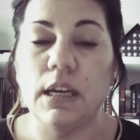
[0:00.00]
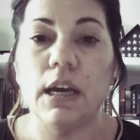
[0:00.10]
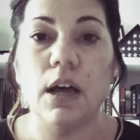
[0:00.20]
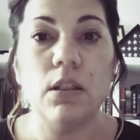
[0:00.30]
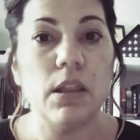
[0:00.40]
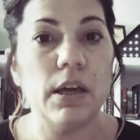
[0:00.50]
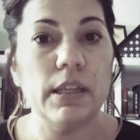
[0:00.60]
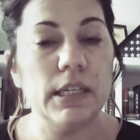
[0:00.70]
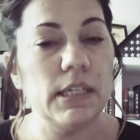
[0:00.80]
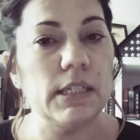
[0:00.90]
How long
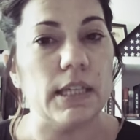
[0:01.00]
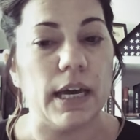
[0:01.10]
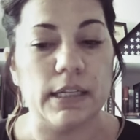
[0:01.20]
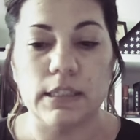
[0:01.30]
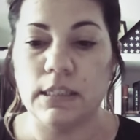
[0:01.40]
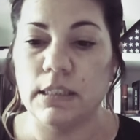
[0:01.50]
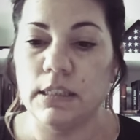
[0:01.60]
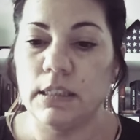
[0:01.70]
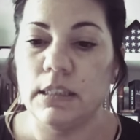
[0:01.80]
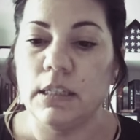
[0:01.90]
is that?
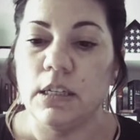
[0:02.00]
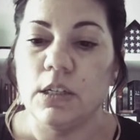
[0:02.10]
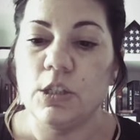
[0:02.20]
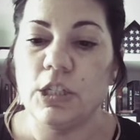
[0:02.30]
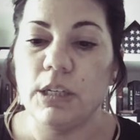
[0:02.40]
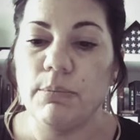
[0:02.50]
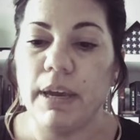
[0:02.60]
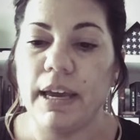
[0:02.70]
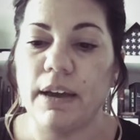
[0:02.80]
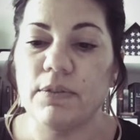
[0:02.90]
She may
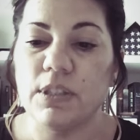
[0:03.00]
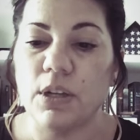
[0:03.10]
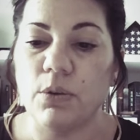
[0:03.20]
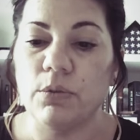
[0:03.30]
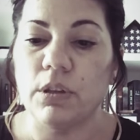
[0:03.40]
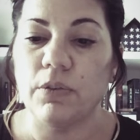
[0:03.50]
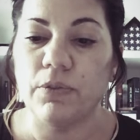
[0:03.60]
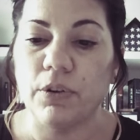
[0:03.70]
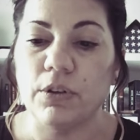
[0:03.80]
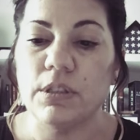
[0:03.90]
have sewn the
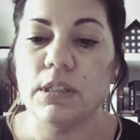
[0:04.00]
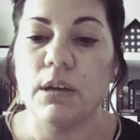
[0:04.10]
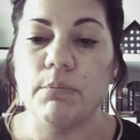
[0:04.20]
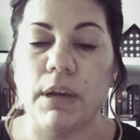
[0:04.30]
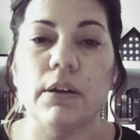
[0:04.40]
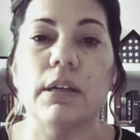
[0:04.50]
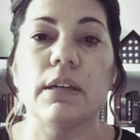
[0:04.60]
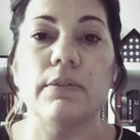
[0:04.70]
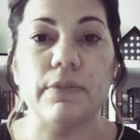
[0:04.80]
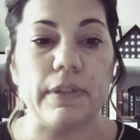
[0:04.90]
first
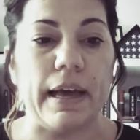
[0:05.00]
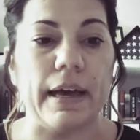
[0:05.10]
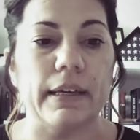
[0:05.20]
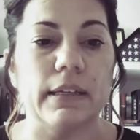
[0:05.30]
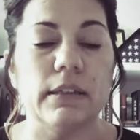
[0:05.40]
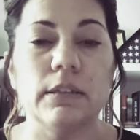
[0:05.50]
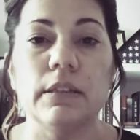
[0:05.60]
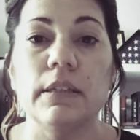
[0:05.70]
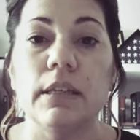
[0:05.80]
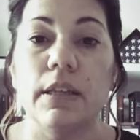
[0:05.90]
American flag.
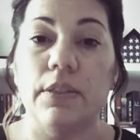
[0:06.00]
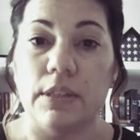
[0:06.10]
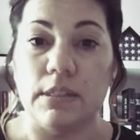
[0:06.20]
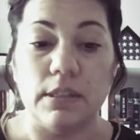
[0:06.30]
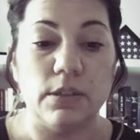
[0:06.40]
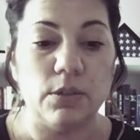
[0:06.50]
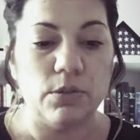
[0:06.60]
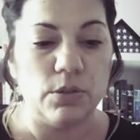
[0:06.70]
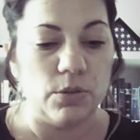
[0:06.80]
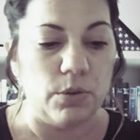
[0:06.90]
This is her
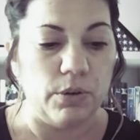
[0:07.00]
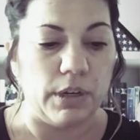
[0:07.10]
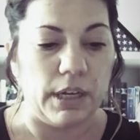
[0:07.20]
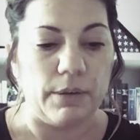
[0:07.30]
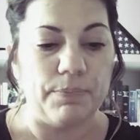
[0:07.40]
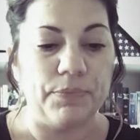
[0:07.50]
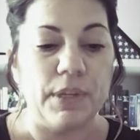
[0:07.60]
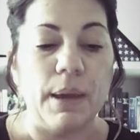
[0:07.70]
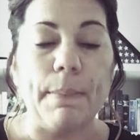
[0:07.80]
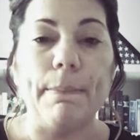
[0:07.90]
story.
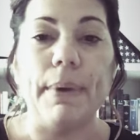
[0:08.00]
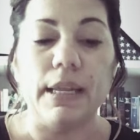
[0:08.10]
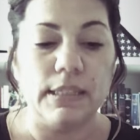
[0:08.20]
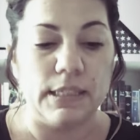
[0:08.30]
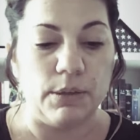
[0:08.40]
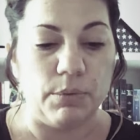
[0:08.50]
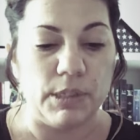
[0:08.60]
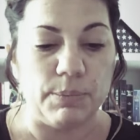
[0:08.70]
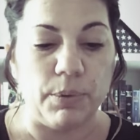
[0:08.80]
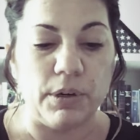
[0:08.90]
Betsy was
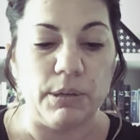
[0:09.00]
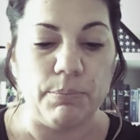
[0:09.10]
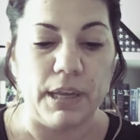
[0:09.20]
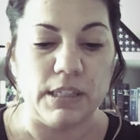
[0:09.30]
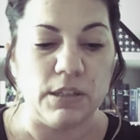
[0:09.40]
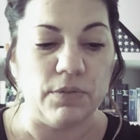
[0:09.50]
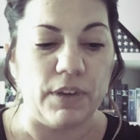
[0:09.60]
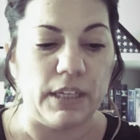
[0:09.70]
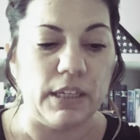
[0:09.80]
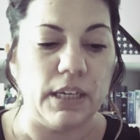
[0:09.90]
born in
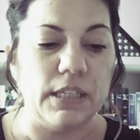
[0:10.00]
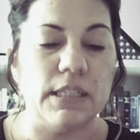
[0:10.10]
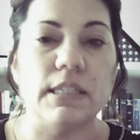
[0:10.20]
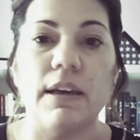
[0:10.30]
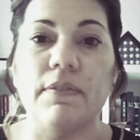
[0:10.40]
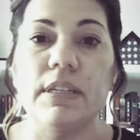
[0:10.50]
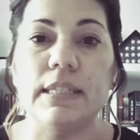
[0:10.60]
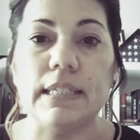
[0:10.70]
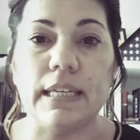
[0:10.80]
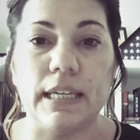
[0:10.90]
Pennsylvania in
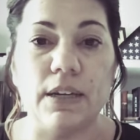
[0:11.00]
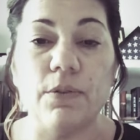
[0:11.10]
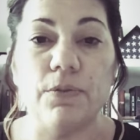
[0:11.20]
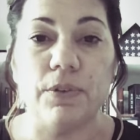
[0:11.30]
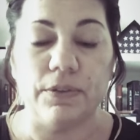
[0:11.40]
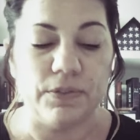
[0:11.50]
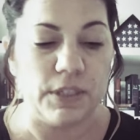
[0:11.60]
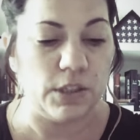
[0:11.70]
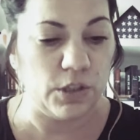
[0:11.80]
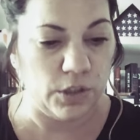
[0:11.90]

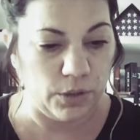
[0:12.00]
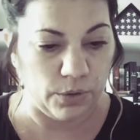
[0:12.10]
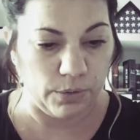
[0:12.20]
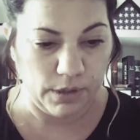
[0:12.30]
1752.